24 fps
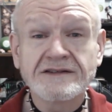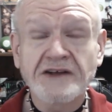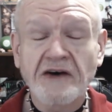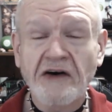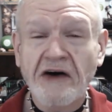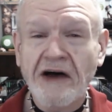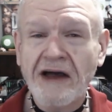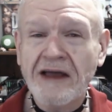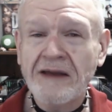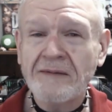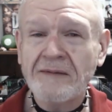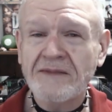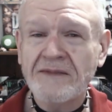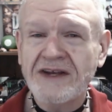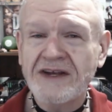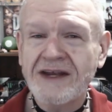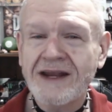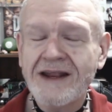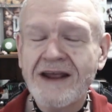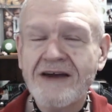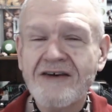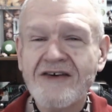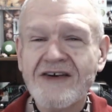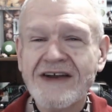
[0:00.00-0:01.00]
So I'm
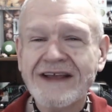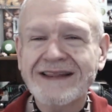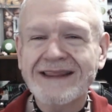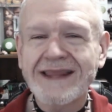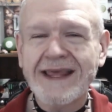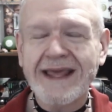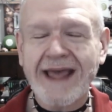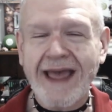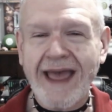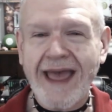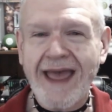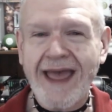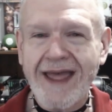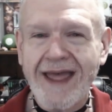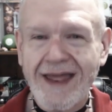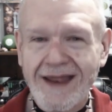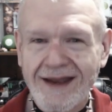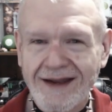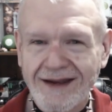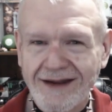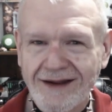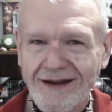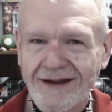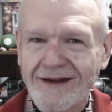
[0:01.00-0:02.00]
nearing the
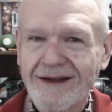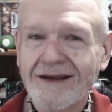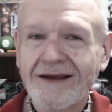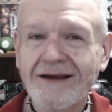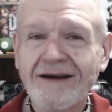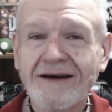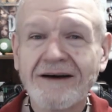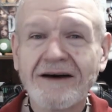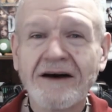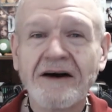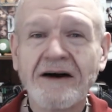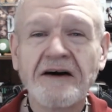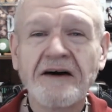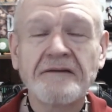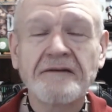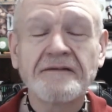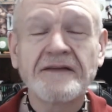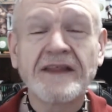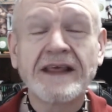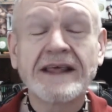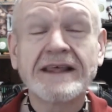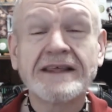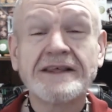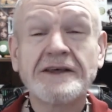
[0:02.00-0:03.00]
end
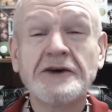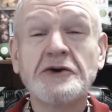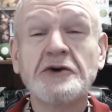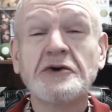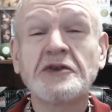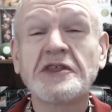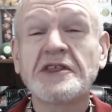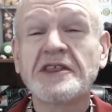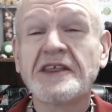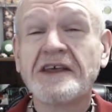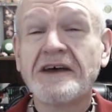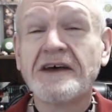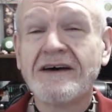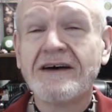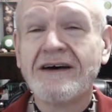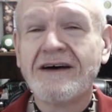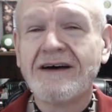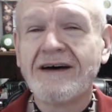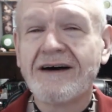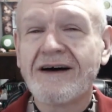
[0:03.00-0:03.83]
of the youth